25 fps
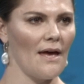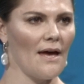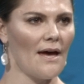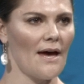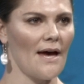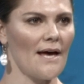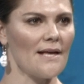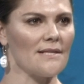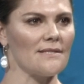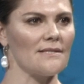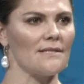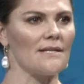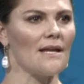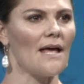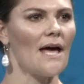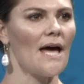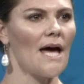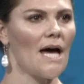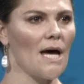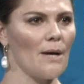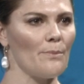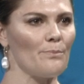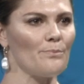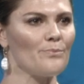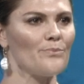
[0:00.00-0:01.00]
has an
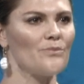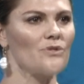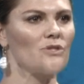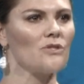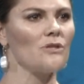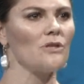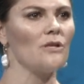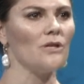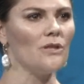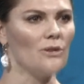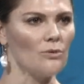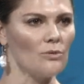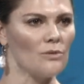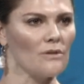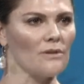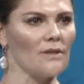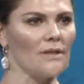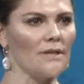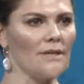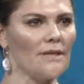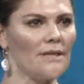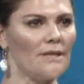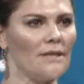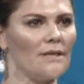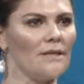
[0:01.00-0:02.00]

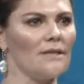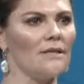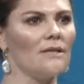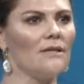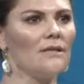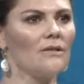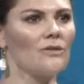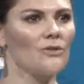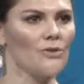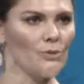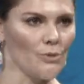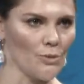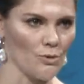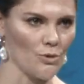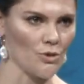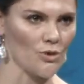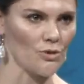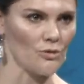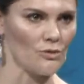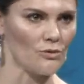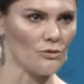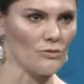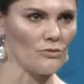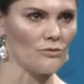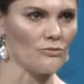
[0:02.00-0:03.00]
absolutely
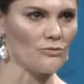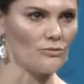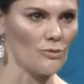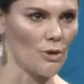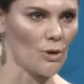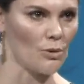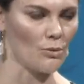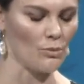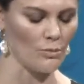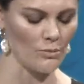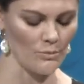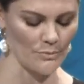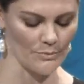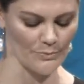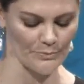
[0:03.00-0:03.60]
crucial role.